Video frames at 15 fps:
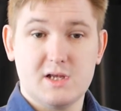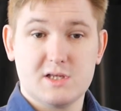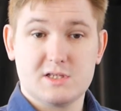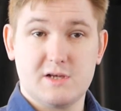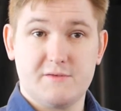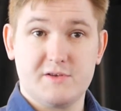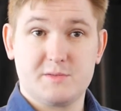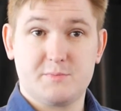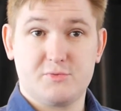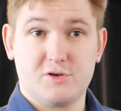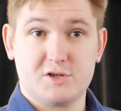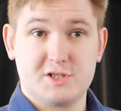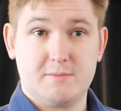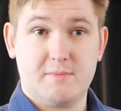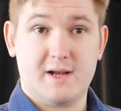So there's
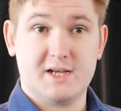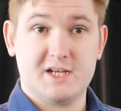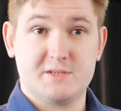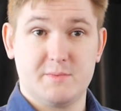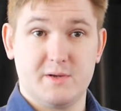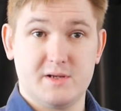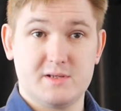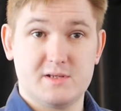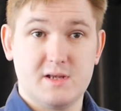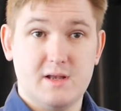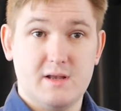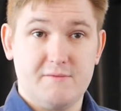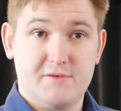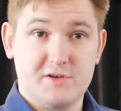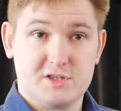project management,
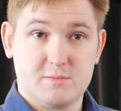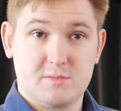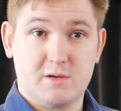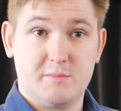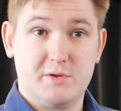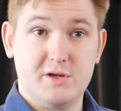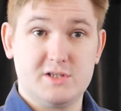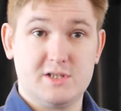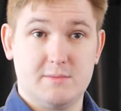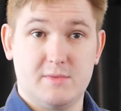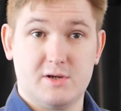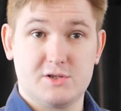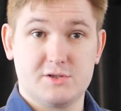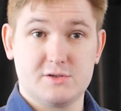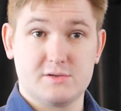there's some computing
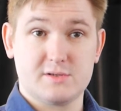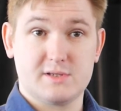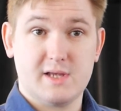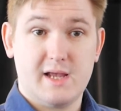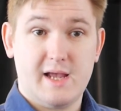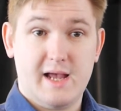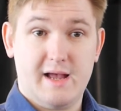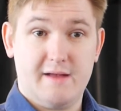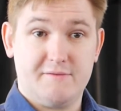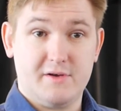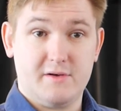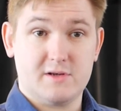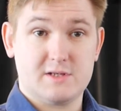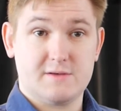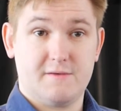modules, and
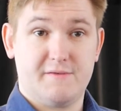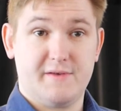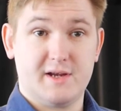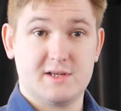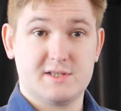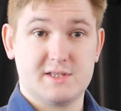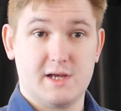various other things.